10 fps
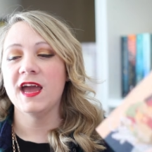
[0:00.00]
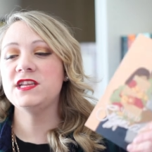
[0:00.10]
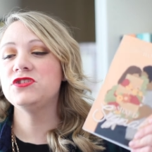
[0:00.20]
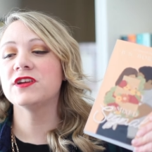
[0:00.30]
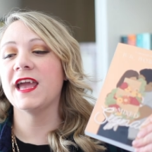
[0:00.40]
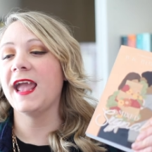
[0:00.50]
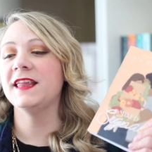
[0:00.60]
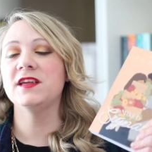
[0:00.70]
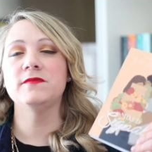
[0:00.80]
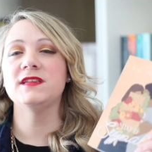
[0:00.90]
Enter
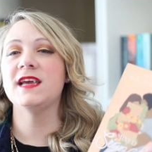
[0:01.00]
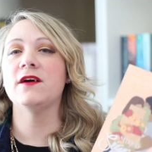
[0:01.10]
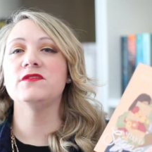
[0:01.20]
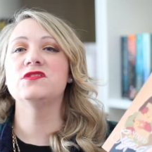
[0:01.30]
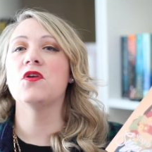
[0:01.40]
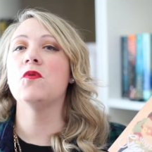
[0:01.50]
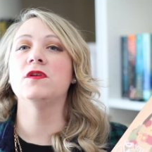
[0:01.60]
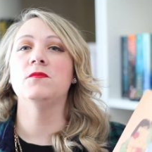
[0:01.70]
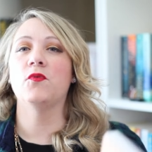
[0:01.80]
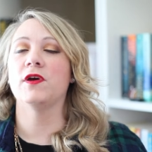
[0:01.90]
Caleb, the town's
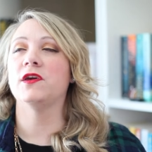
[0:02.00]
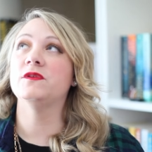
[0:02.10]
golden boy,